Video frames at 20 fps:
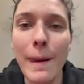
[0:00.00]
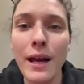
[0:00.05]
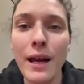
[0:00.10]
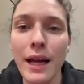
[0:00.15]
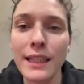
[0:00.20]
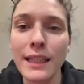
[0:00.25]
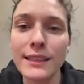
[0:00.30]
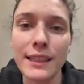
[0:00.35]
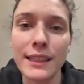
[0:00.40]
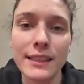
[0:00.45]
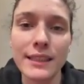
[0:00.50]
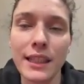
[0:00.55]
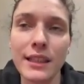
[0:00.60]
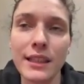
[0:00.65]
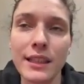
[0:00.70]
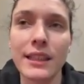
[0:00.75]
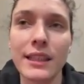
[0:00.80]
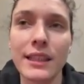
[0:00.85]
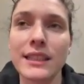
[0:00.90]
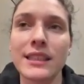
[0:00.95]
as I
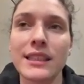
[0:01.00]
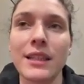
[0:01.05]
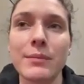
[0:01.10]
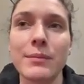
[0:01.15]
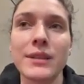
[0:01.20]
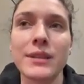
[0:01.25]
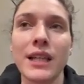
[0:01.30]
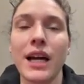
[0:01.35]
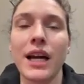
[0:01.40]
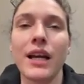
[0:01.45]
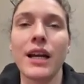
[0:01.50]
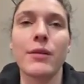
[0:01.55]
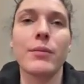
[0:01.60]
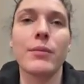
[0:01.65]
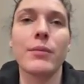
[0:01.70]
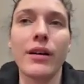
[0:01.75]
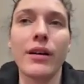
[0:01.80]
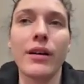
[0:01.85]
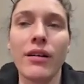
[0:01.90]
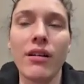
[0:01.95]
said, at the same time,
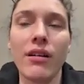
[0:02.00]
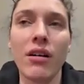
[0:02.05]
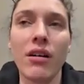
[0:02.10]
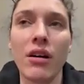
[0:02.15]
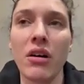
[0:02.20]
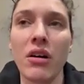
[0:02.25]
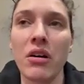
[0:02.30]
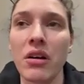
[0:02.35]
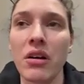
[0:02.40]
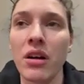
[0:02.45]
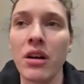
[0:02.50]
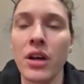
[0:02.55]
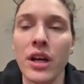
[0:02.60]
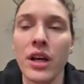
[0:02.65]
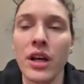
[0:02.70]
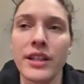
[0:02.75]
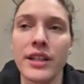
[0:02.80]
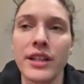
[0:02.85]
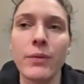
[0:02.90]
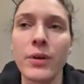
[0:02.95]

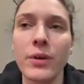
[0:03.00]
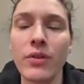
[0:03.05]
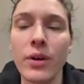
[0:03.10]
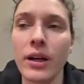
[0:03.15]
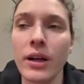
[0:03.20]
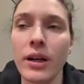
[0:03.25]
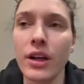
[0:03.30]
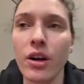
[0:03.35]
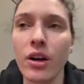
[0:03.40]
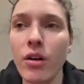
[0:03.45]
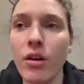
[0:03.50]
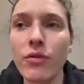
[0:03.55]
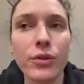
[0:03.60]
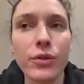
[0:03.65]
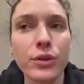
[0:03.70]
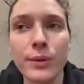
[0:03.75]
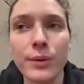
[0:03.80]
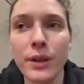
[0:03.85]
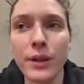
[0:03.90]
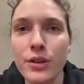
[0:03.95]
they were very
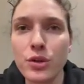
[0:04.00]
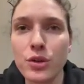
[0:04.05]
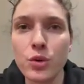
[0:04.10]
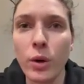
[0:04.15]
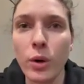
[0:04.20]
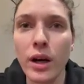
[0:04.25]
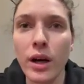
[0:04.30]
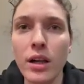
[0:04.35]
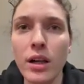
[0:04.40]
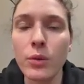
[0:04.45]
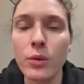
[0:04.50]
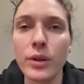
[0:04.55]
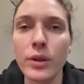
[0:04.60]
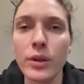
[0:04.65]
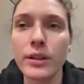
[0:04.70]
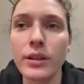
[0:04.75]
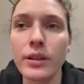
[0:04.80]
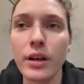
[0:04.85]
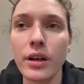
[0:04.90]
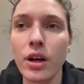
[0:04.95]
comfortable as well
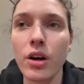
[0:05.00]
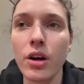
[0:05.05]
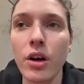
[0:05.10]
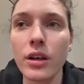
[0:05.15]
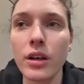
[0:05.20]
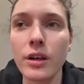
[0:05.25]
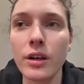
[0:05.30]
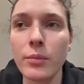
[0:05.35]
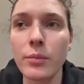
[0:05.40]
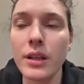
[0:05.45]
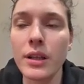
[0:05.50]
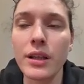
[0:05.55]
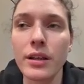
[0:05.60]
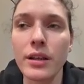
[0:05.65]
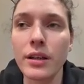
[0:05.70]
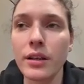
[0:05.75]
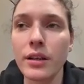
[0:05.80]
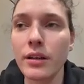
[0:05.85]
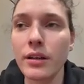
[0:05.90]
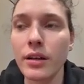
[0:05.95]
with calling
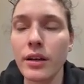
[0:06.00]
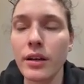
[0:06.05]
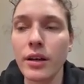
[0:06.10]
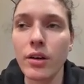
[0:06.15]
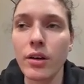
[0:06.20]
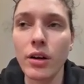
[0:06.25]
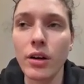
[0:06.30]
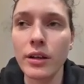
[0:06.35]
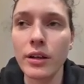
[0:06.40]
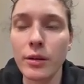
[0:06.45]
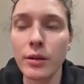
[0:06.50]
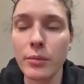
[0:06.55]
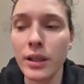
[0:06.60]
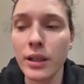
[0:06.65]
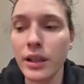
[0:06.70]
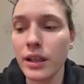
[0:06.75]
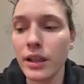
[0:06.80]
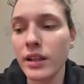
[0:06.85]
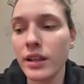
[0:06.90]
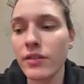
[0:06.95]
me,
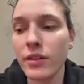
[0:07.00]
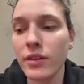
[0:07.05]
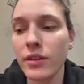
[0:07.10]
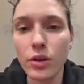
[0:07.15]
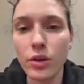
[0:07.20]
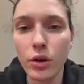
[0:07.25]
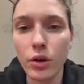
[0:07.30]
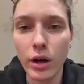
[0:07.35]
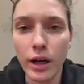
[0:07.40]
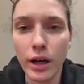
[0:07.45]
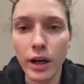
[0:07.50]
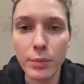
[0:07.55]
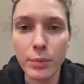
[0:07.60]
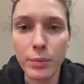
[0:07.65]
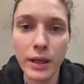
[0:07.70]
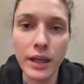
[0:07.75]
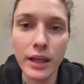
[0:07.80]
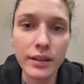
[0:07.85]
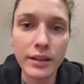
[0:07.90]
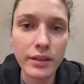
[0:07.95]
even though I
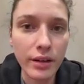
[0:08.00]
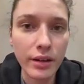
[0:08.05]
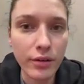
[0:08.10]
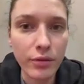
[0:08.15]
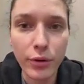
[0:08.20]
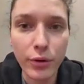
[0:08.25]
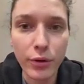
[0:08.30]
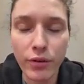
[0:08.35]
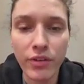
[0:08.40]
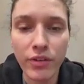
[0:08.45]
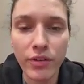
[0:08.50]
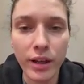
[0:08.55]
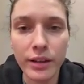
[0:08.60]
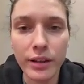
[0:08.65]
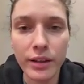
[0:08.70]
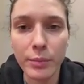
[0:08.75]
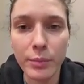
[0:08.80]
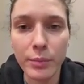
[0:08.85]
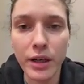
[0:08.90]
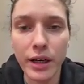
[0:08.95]
played for
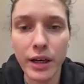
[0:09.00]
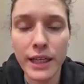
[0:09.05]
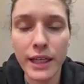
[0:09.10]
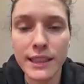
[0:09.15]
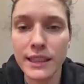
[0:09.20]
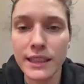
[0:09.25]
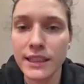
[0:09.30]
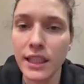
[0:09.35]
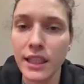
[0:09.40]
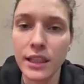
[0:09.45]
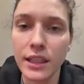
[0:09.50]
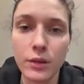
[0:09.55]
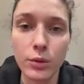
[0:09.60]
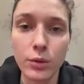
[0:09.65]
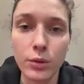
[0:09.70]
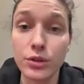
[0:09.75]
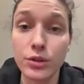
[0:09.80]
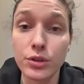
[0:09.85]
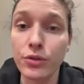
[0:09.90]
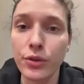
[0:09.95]
Fener. But as I said, it
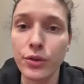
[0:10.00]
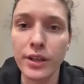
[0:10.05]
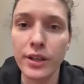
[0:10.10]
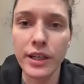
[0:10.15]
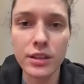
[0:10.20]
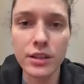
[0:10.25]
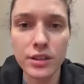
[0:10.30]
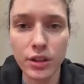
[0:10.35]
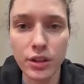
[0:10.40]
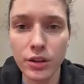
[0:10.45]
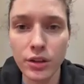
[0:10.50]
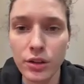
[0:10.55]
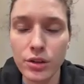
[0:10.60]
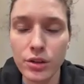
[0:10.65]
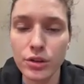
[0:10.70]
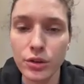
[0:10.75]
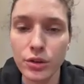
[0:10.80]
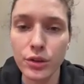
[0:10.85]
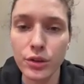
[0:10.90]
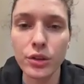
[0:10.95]
was 4 years
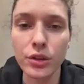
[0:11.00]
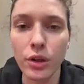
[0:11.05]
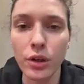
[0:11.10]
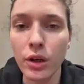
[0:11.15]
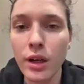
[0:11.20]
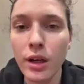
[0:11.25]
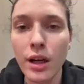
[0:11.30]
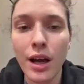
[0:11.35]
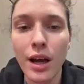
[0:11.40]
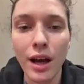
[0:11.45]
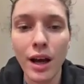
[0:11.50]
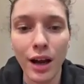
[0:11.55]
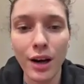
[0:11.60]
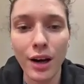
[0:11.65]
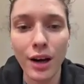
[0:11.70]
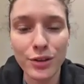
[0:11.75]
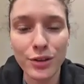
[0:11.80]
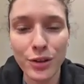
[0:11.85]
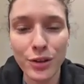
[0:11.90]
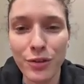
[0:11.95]
ago, so a
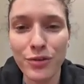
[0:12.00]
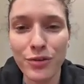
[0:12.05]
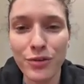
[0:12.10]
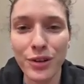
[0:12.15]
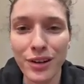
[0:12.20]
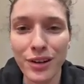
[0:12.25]
lot of